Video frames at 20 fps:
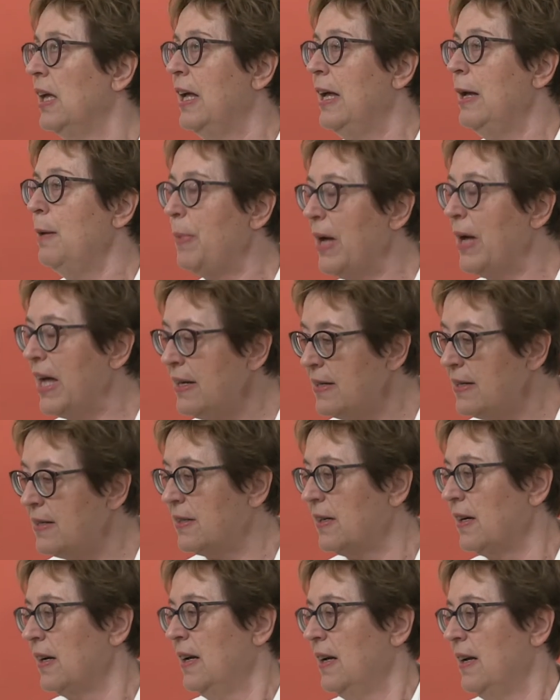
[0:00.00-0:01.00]
But
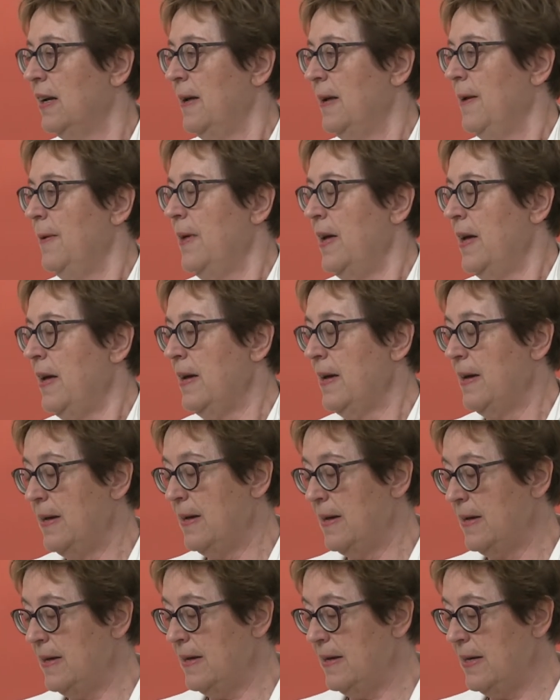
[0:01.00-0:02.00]

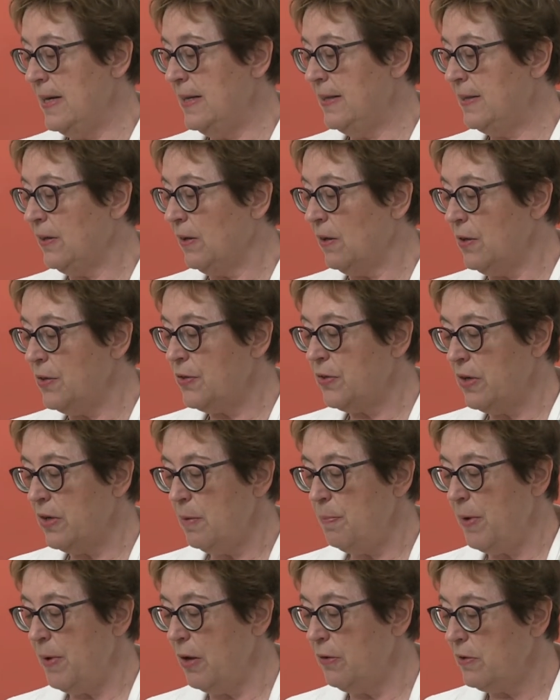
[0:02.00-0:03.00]
it's also
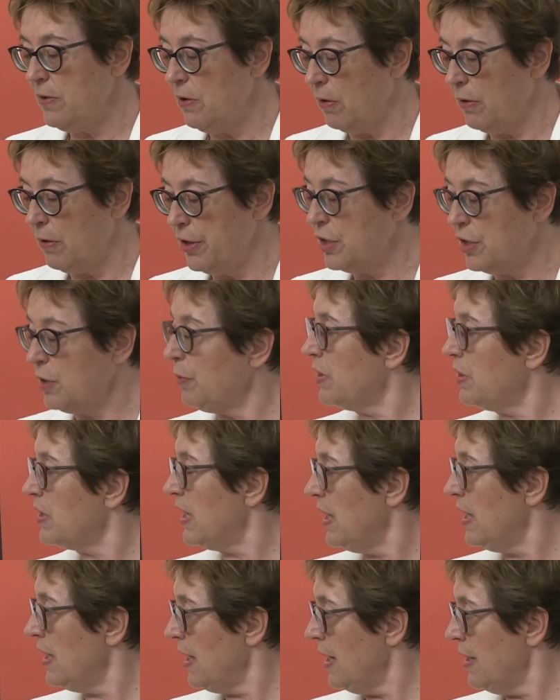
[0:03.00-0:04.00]
about knowledge. What
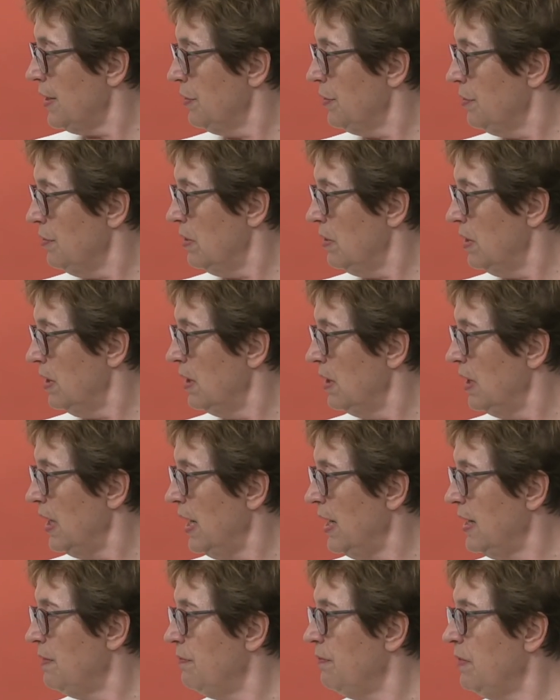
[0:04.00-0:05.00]
can I do? And
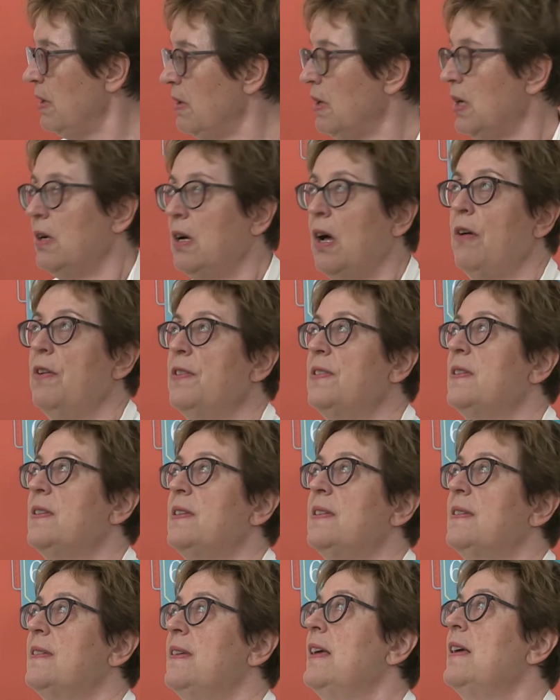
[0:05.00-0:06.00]
how is this
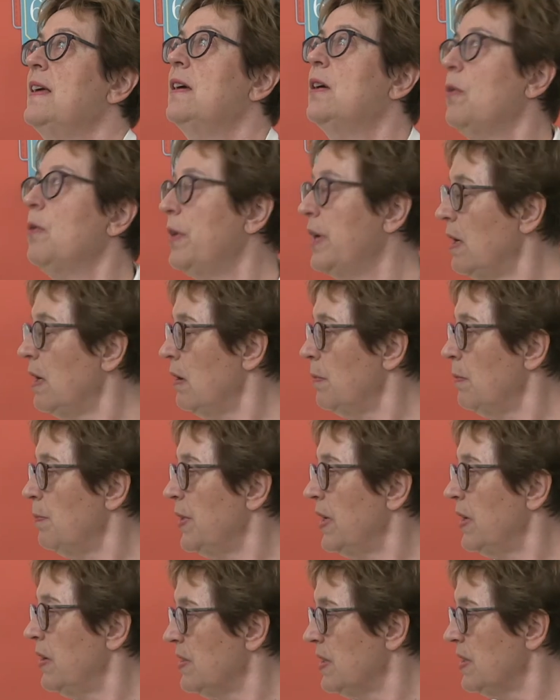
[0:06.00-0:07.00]
thing going on?
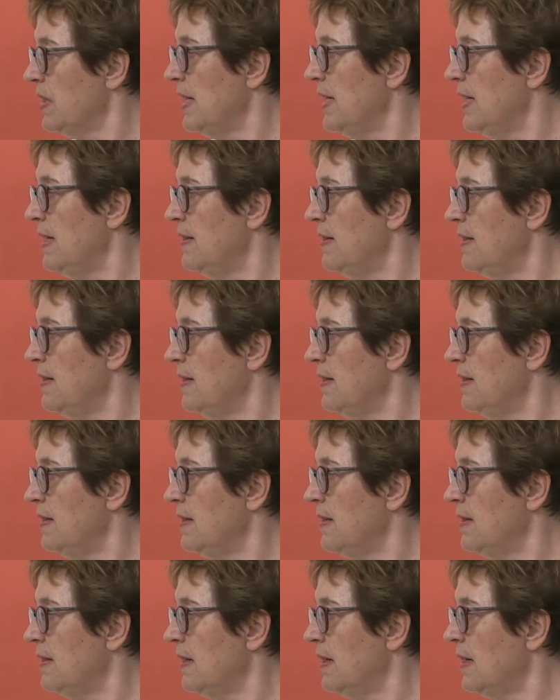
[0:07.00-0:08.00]
Because at least it's
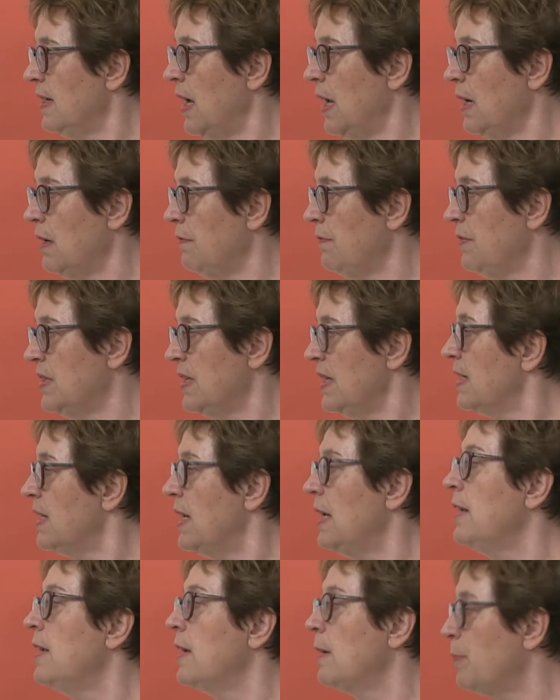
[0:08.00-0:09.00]
kind of a
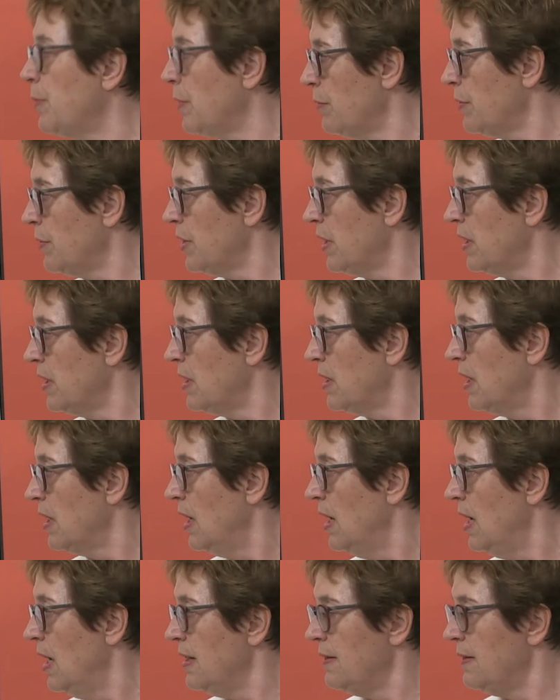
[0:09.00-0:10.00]
centennial project.
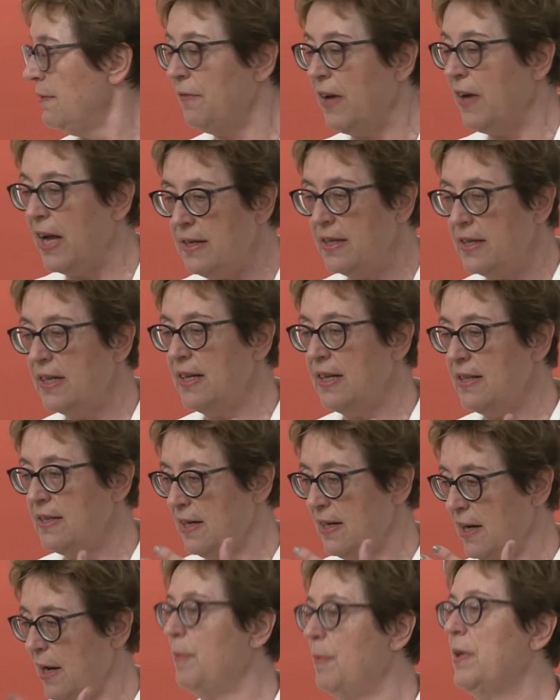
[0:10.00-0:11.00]
The fight against
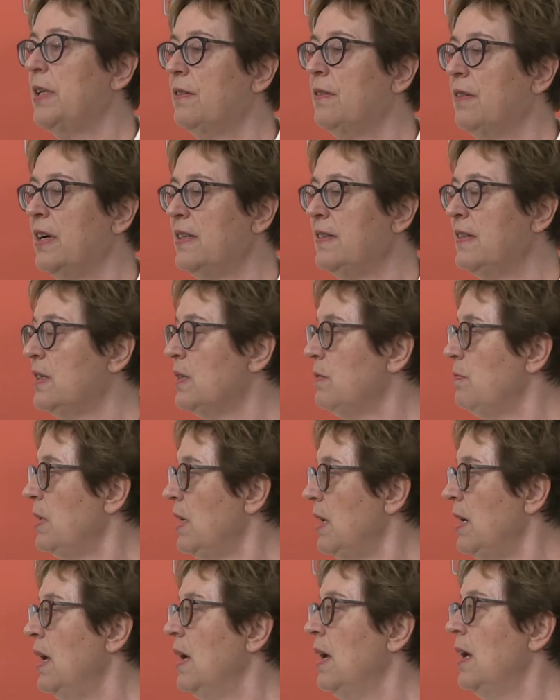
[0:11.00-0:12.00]
climate crisis will
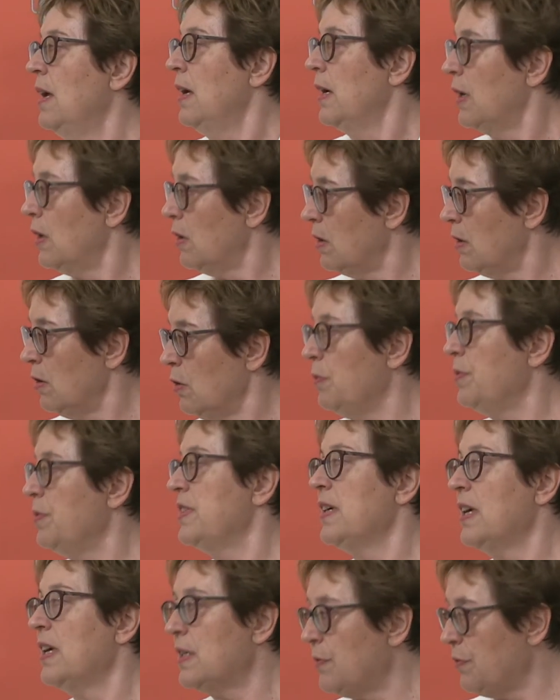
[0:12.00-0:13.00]
go with
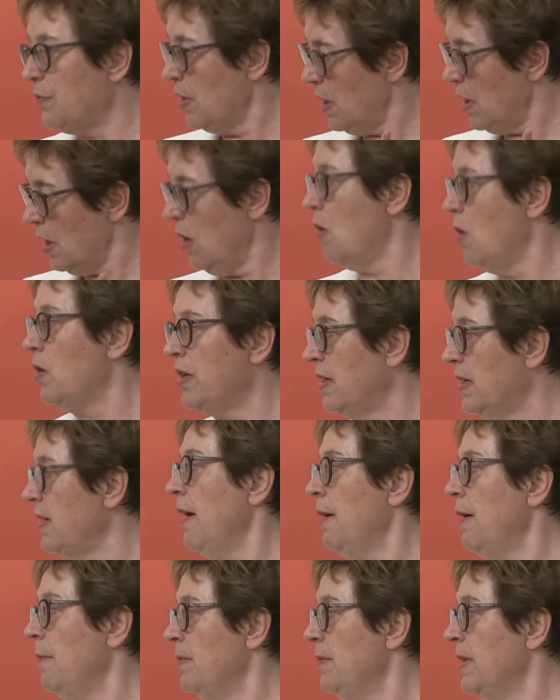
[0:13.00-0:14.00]
us for a long
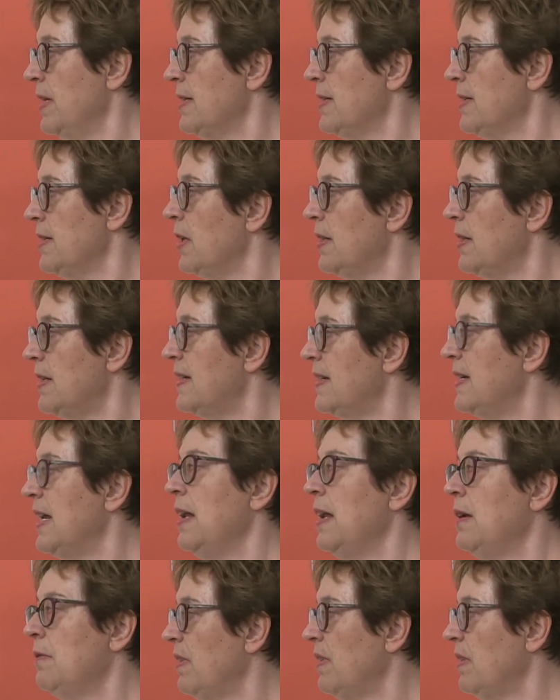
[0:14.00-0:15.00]
time. It's not done
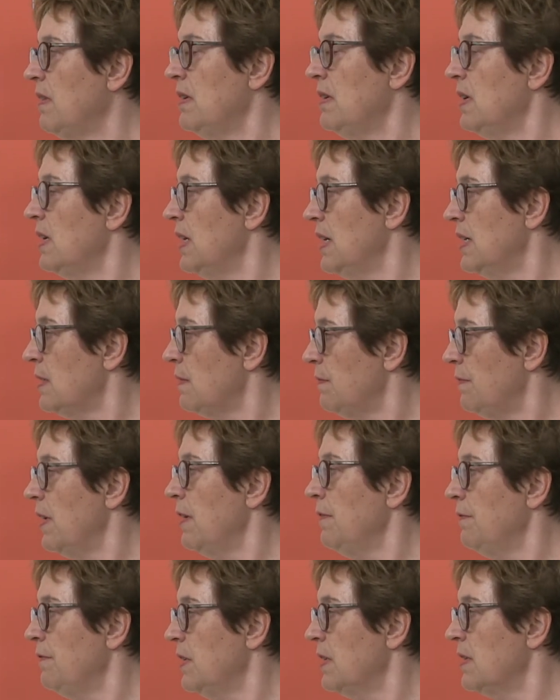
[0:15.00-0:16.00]
within the next 5
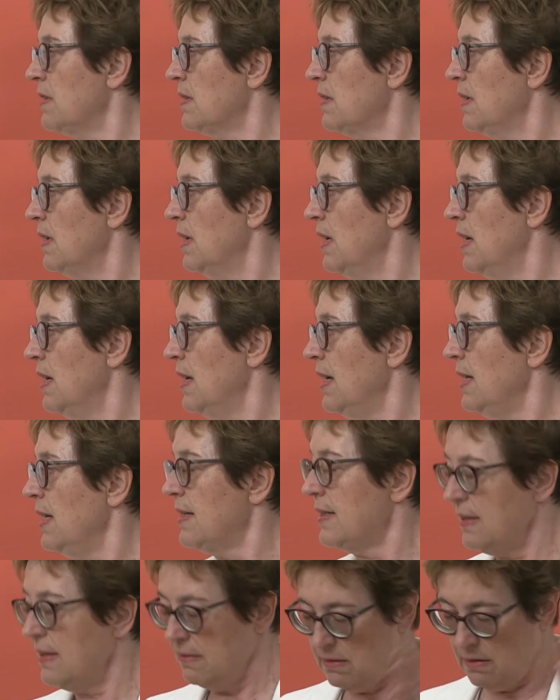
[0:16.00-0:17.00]
years.
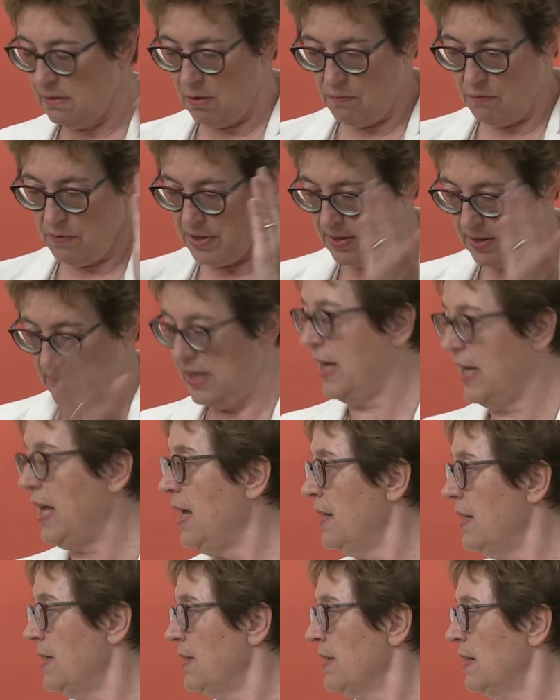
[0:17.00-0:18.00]
It's over
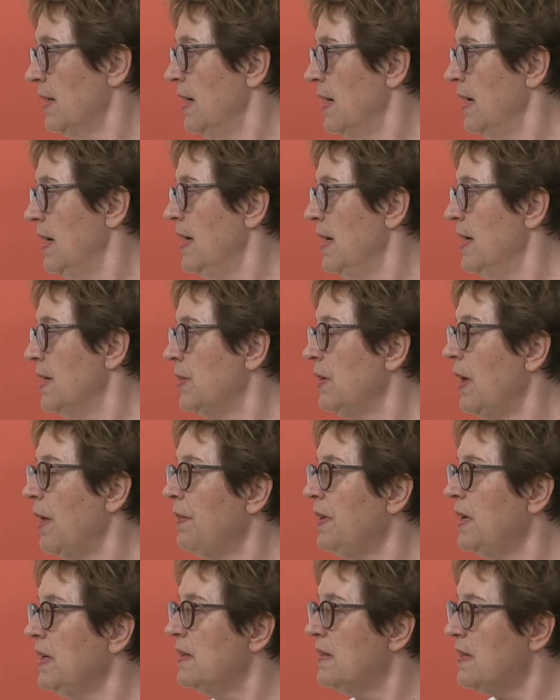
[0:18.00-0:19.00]
decades. So I think
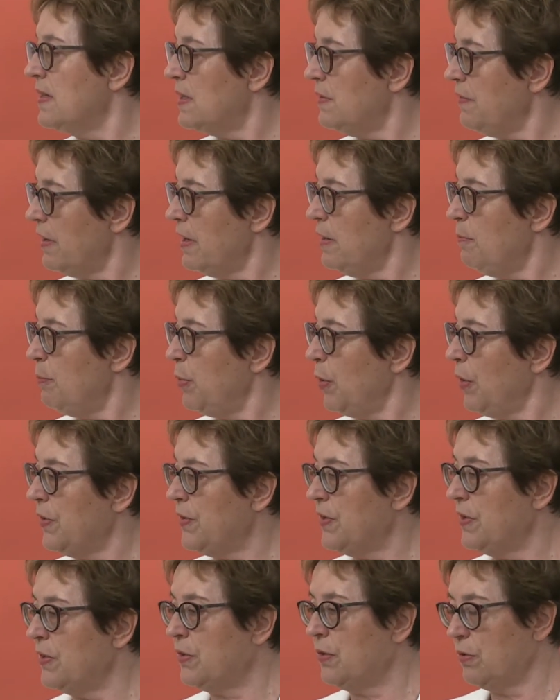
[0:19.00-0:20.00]
this is very
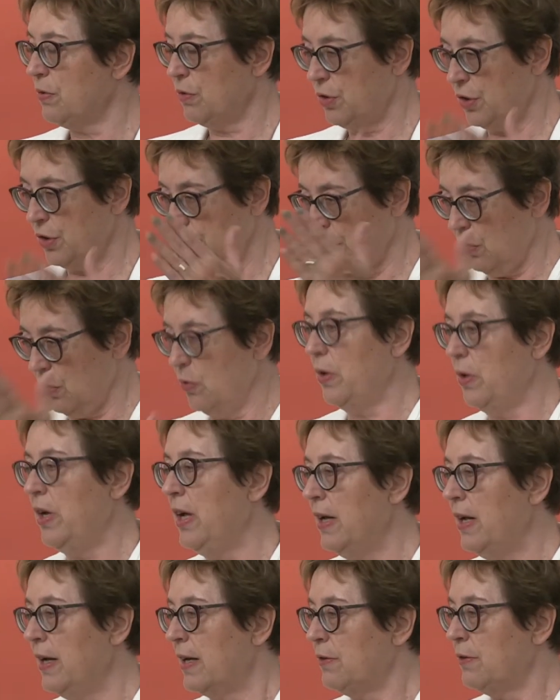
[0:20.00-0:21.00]
important to show,
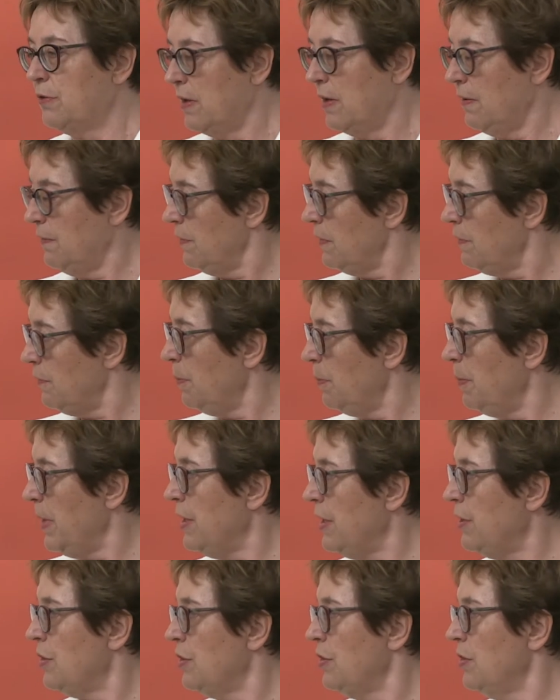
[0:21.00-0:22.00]
to give
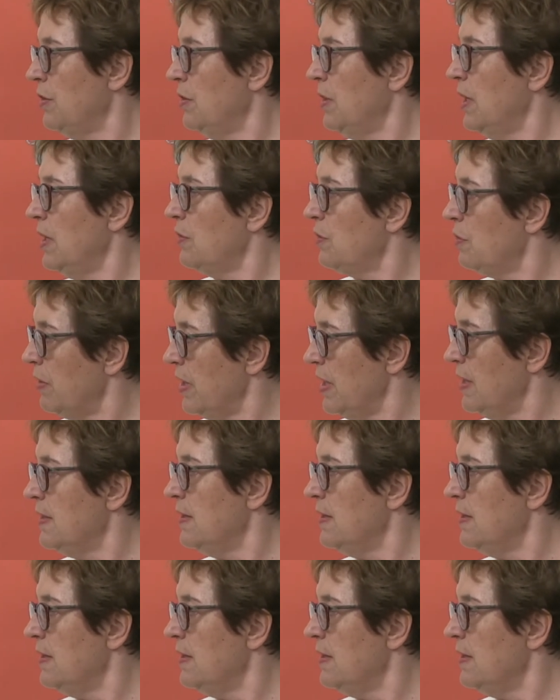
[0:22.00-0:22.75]
information and to raise